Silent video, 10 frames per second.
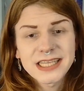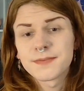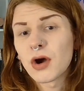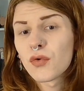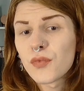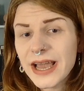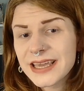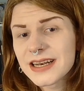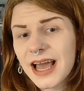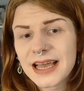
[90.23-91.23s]
It's about
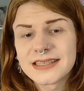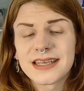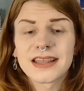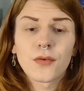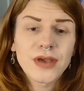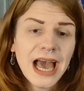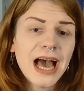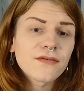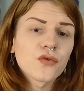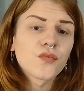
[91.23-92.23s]
recognizing that we
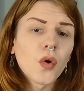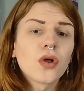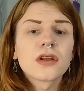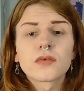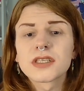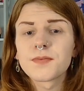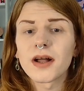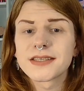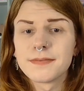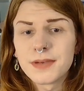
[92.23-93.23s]
have a role and
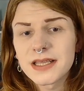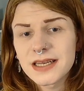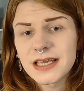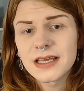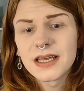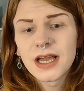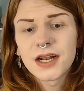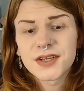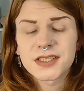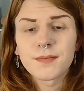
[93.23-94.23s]
responsibility
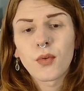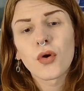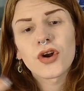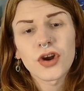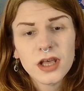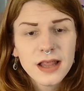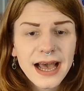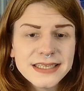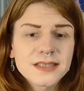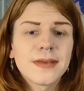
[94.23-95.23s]
to support our
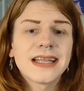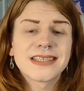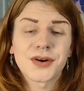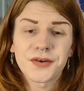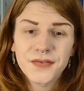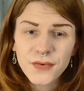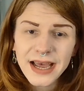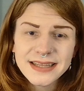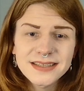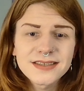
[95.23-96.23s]
classmates and our
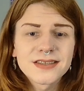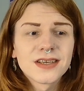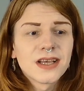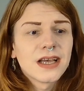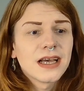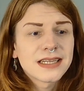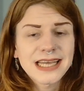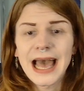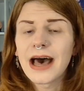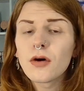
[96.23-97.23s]
friends,
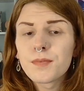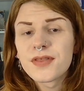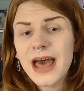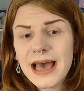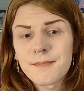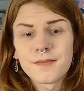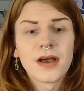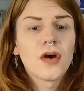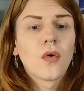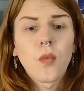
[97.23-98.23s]
to help them
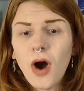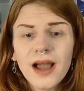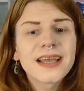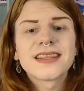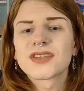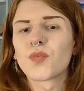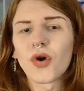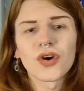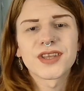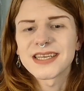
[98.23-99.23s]
walk in this
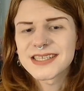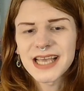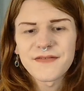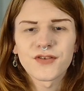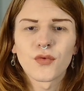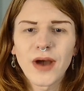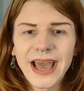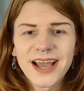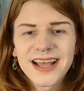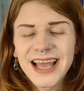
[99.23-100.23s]
world in a safer
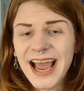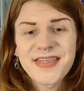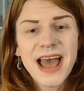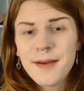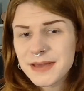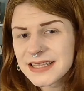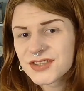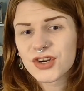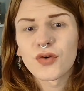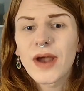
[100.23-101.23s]
way. And that
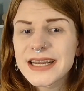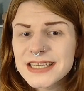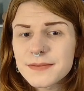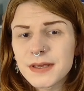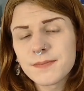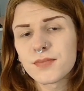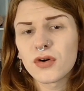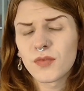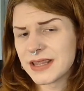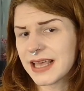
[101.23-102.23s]
means correcting
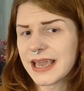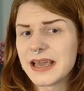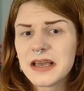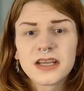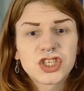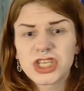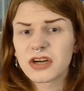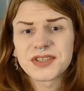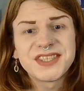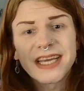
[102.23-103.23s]
people when they
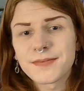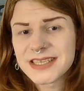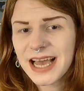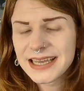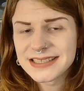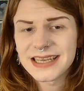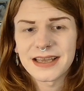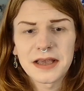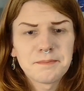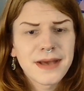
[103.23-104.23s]
share
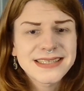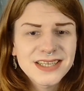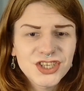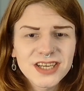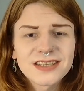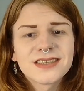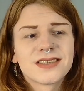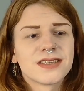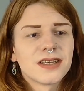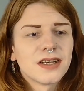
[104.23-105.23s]
stigmatizing
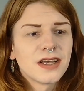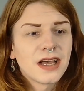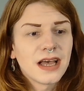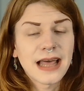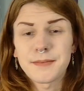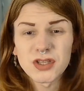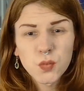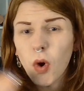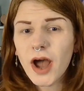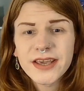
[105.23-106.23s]
messages. That means
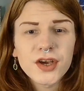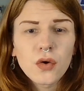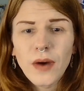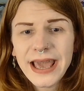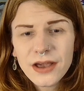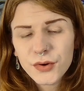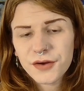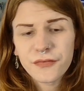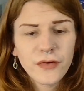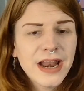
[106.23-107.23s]
walking away when
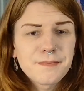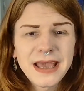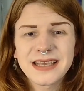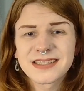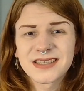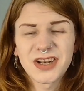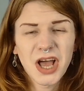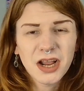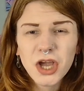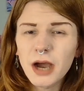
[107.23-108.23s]
a friend makes an
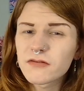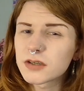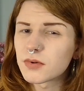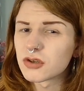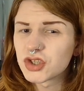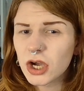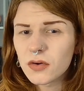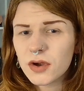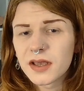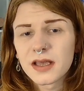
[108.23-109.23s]
uncomfortable
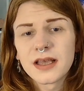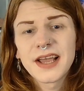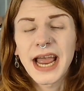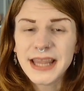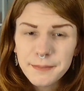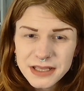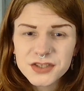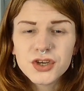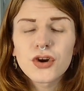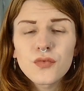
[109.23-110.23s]
joke. And that
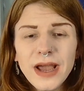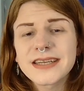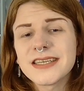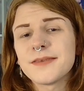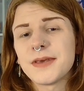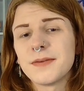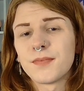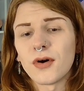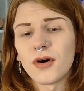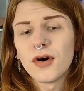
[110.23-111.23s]
means correcting
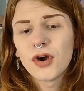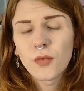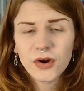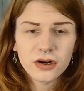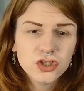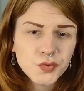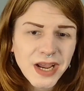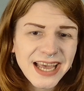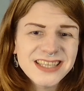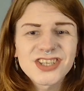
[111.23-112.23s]
people when our
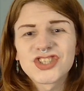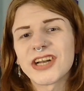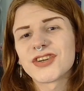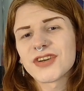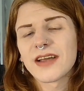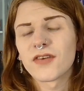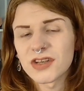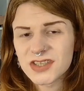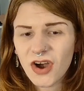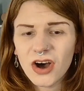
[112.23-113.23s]
trans and gender
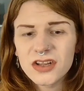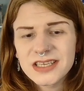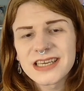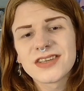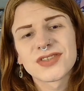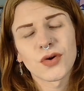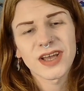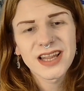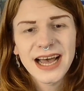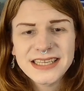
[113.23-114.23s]
diverse colleagues or
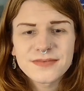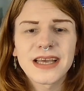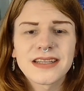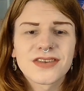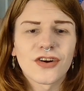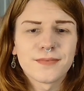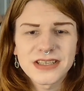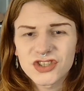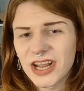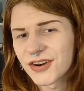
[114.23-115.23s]
classmates are
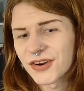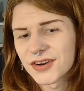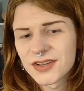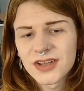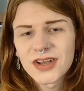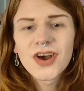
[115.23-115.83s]
misgendered.